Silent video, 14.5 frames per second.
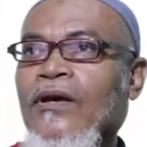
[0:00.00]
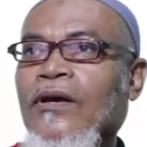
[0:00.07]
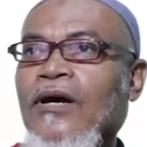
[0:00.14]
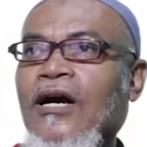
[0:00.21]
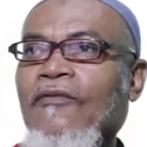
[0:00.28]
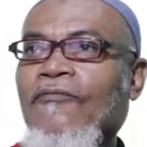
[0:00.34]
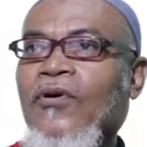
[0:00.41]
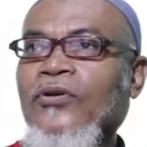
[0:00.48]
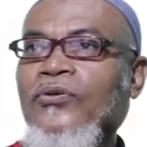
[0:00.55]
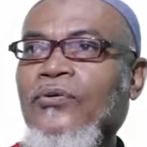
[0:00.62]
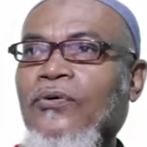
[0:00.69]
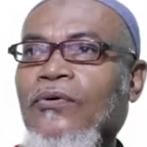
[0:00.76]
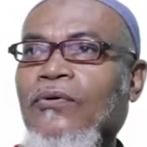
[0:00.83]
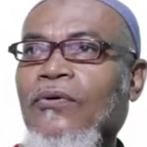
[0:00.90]
have what
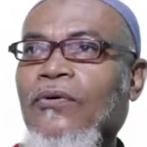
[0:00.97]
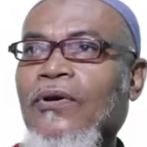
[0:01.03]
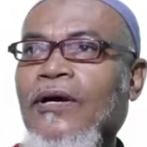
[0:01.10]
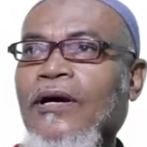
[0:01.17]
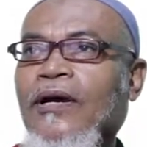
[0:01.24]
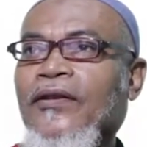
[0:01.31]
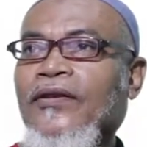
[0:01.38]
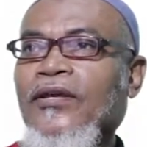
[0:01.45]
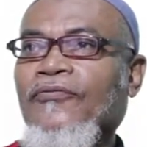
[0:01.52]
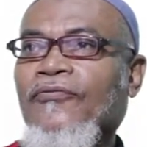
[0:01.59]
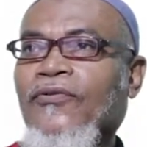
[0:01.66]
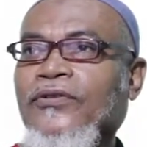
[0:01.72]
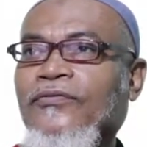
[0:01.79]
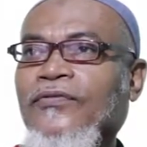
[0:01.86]
you call a
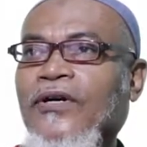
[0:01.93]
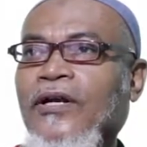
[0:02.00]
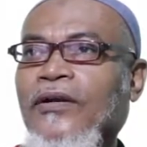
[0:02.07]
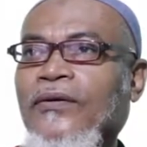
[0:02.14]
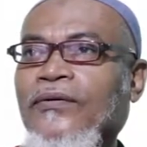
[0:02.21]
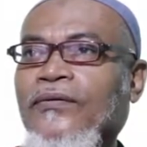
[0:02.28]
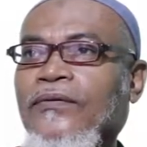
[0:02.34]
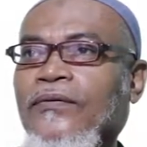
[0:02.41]
default value.